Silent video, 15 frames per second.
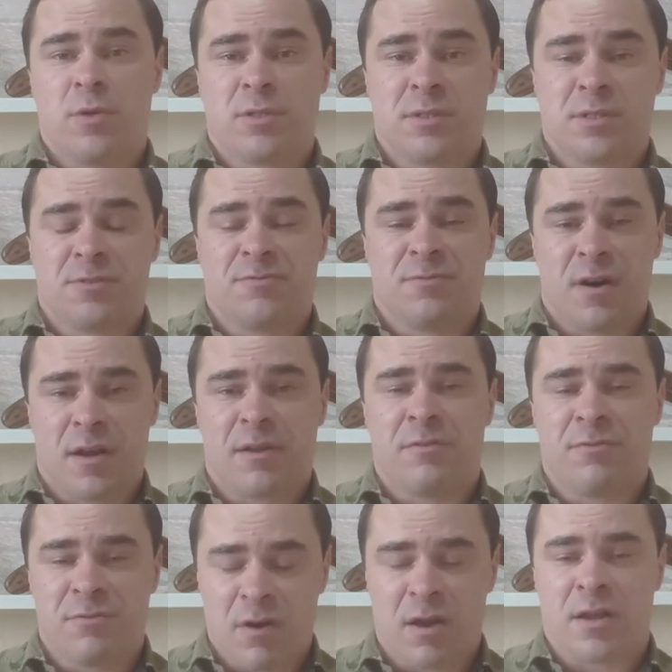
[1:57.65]
which is very,
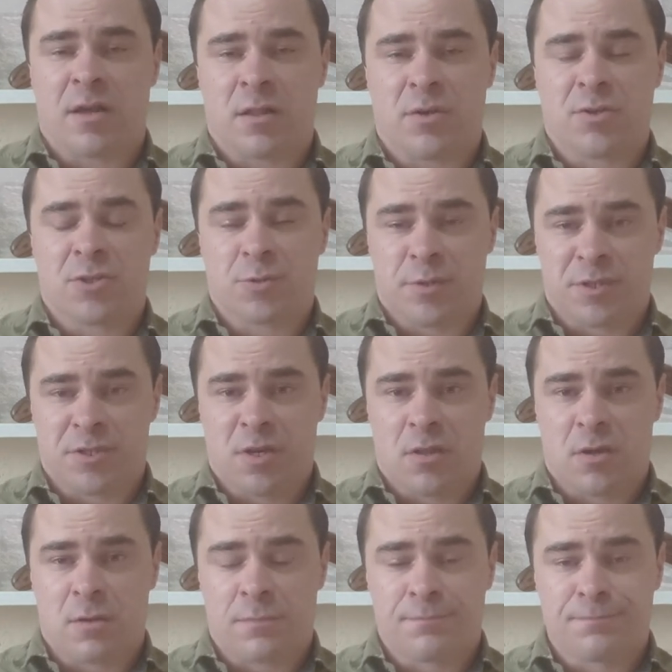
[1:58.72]
very close to each
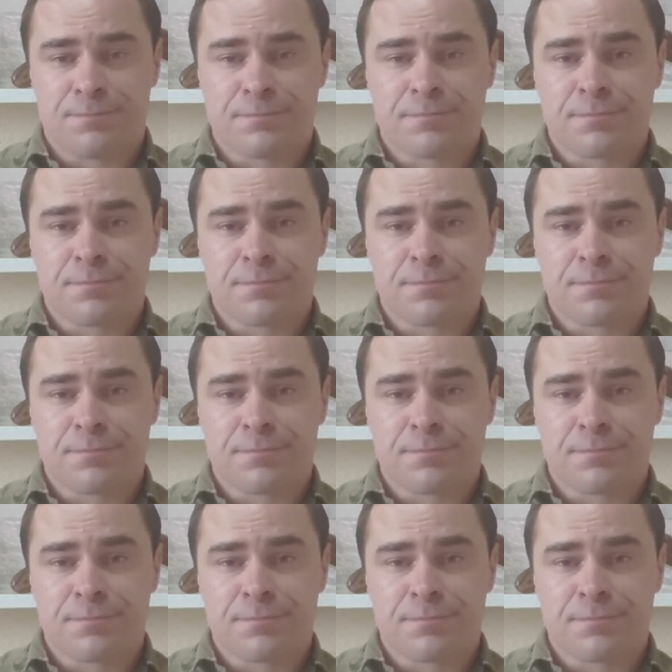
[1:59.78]
other.